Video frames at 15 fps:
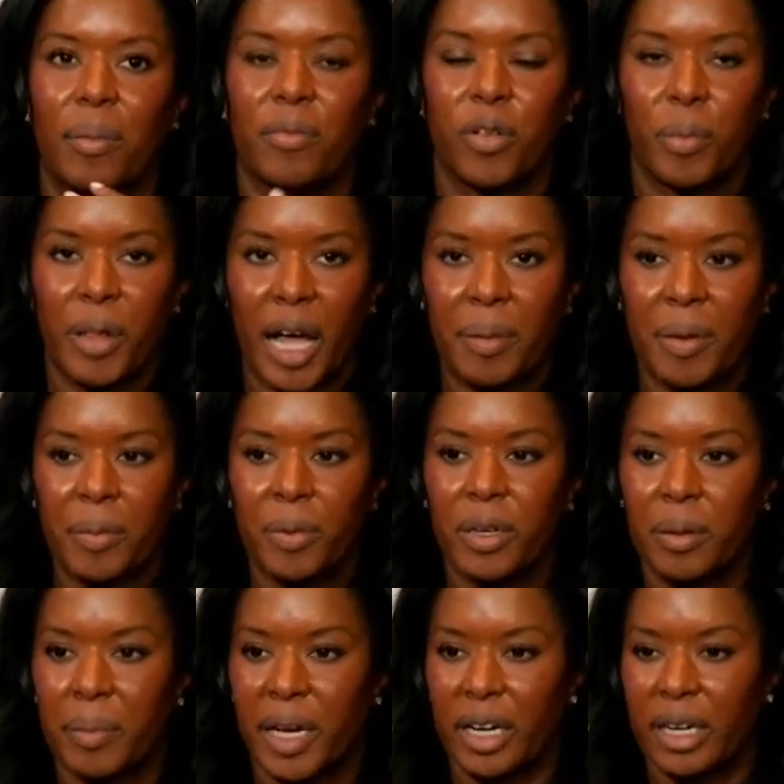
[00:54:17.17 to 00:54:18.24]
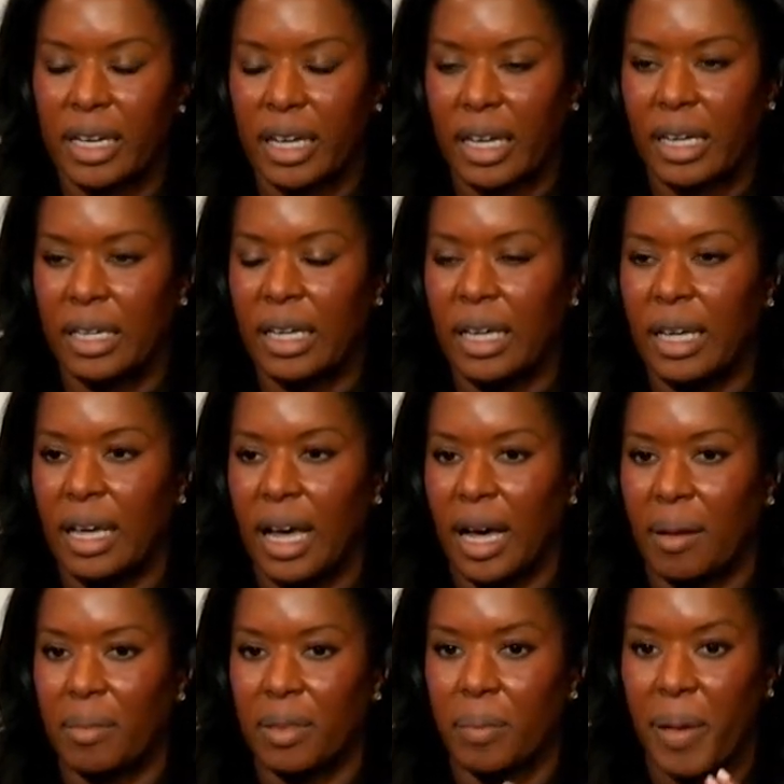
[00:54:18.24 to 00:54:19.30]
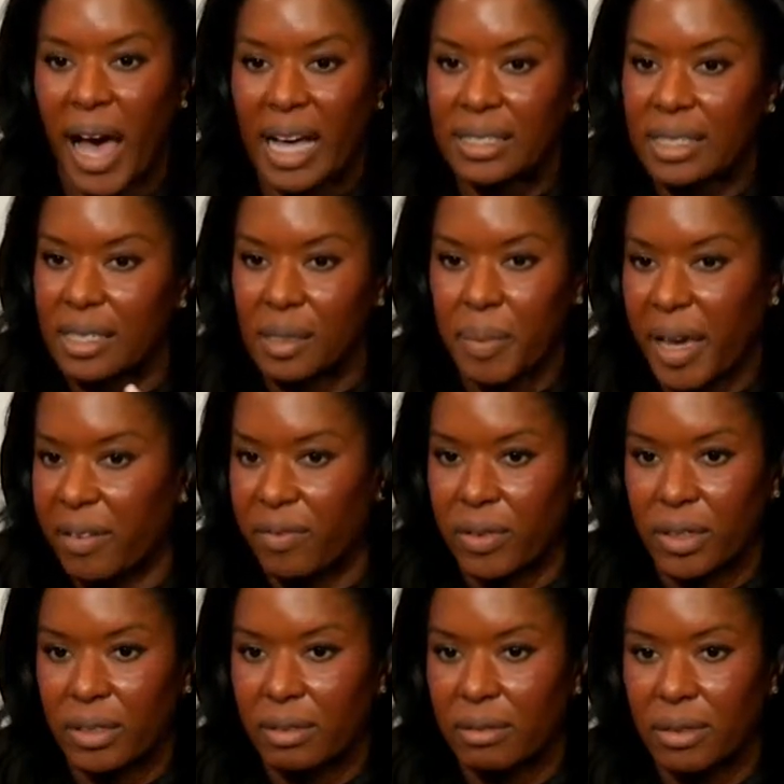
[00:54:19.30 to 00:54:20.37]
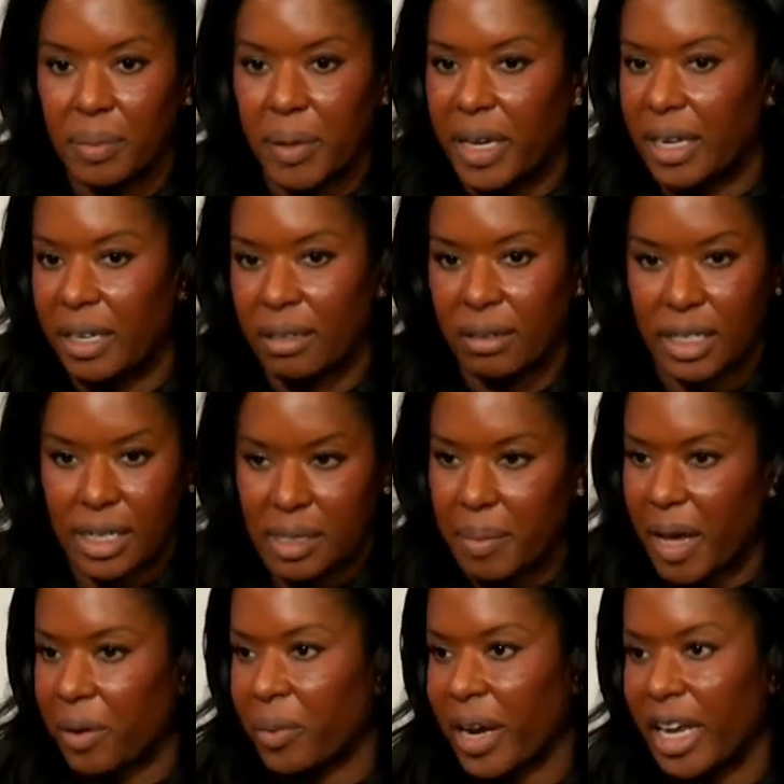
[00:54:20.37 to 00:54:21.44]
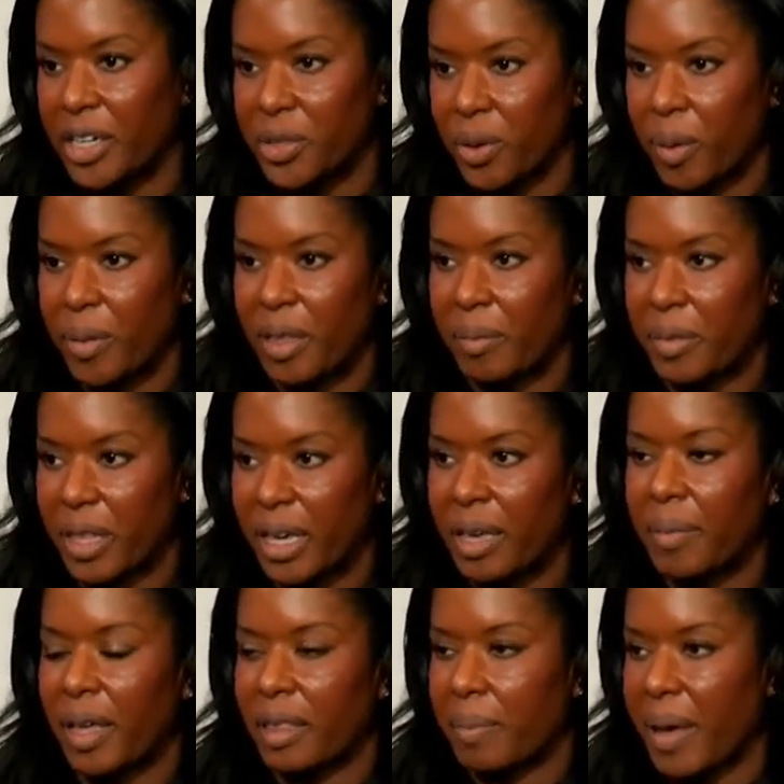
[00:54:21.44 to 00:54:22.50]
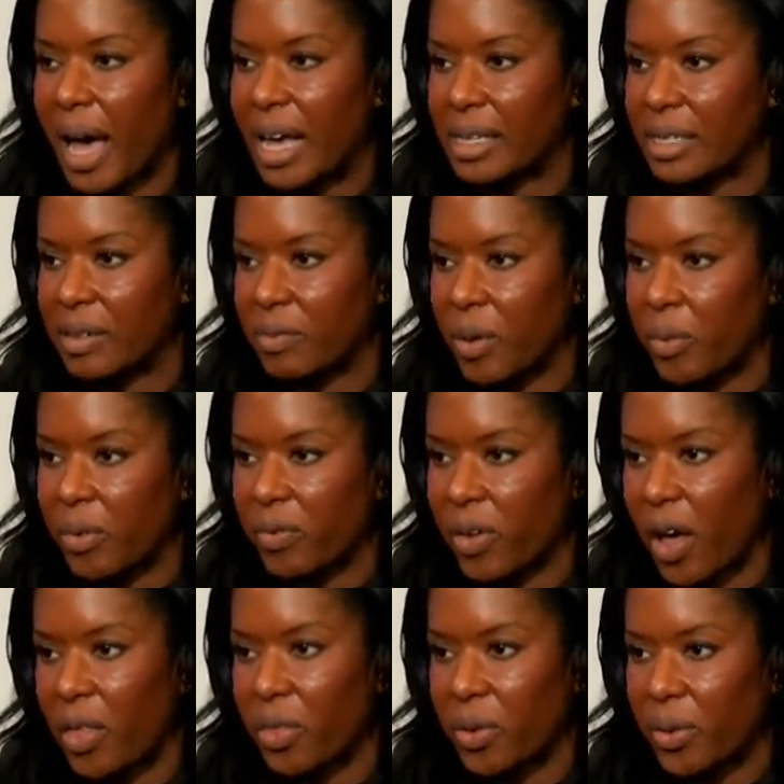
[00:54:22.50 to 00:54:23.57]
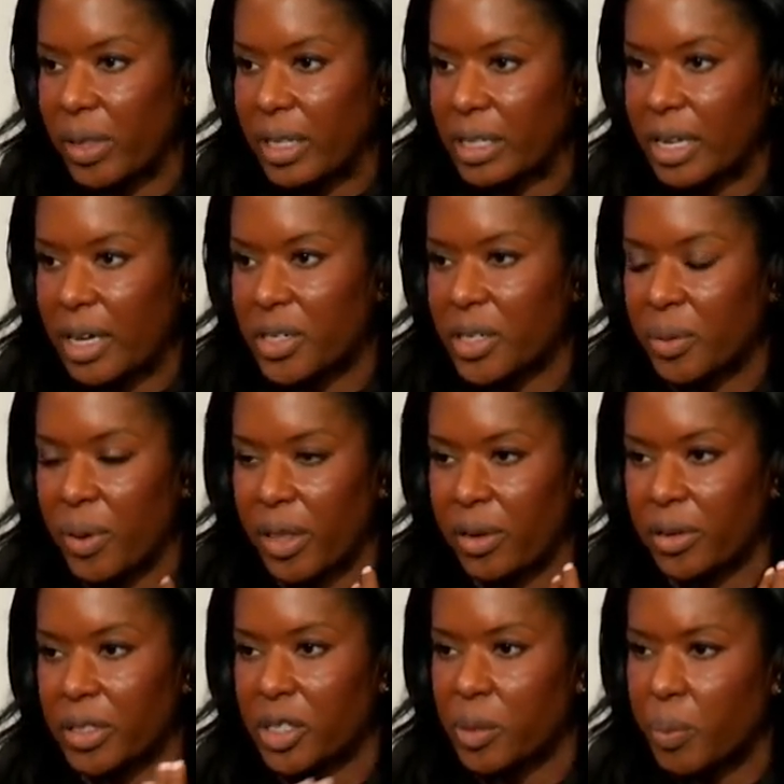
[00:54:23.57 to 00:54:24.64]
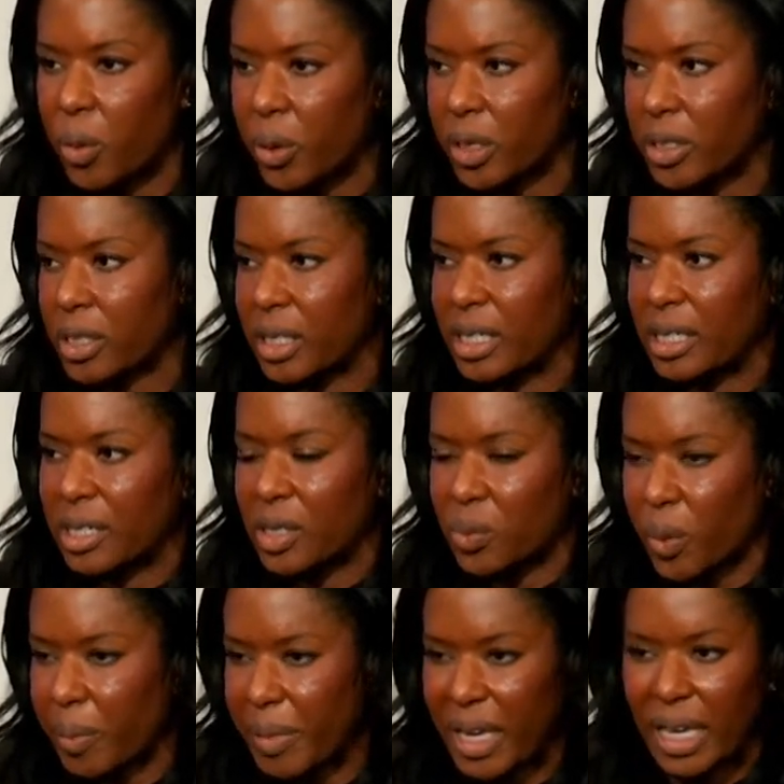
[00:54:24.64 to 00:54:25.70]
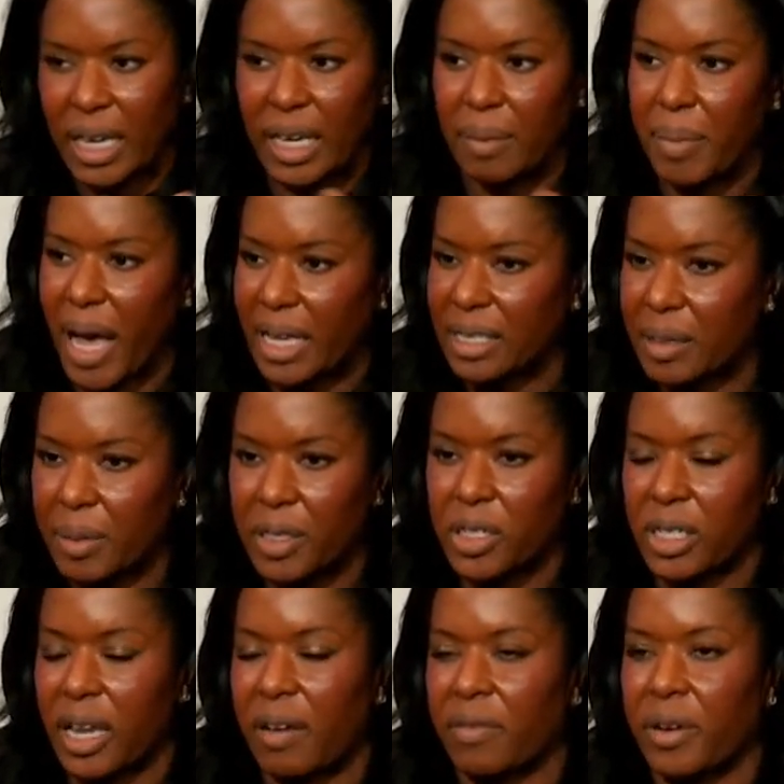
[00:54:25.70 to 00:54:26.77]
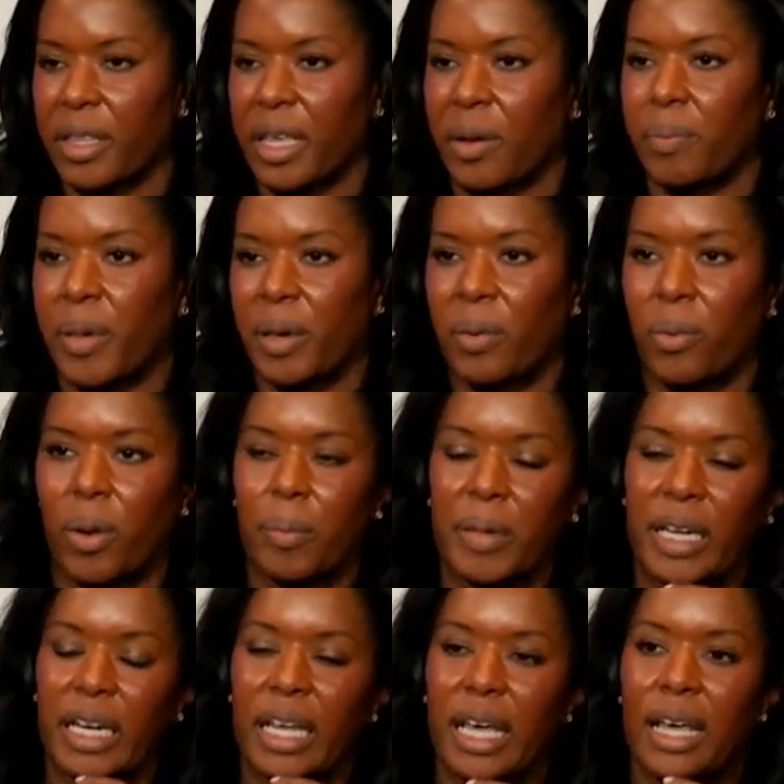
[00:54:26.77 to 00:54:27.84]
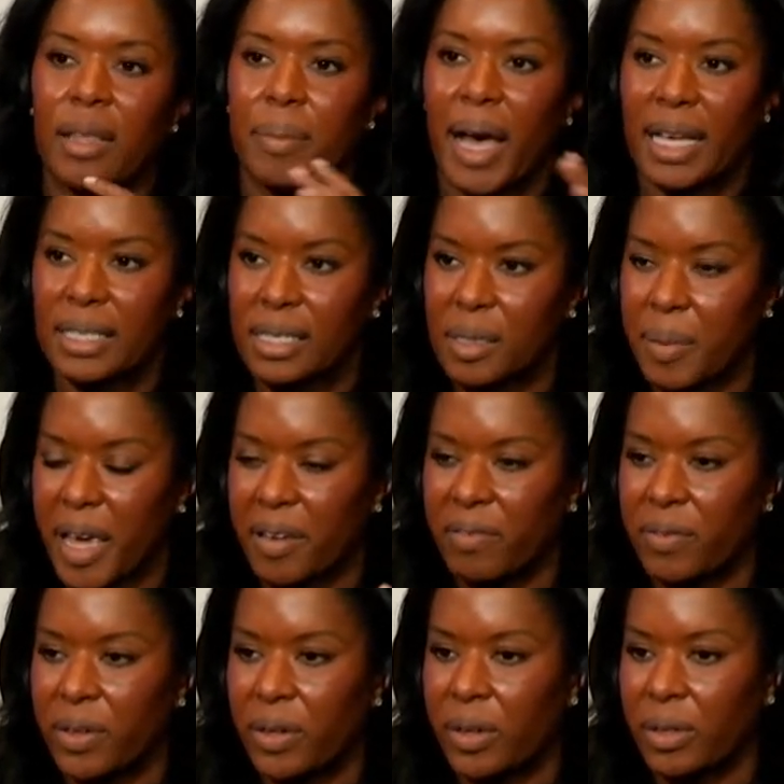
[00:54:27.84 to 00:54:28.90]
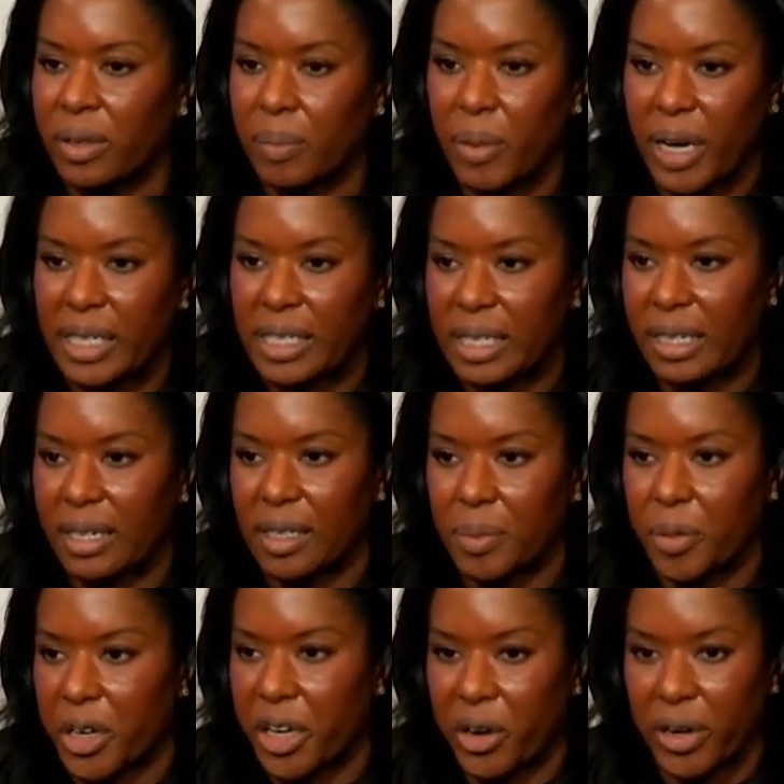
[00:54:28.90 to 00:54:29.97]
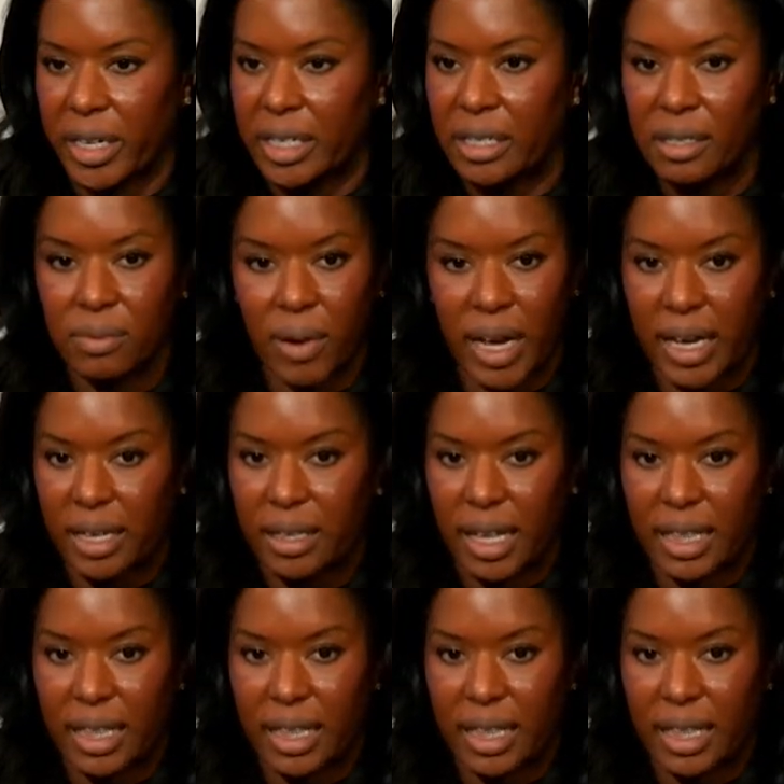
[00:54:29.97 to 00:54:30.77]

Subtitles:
For black people in America, the past is painful, it doesn't matter what age you are, but thinking about the past of what we've gone through in this country, whether it's sports and swimming and basketball, just everything, being a woman, past is painful, the present is precarious, right?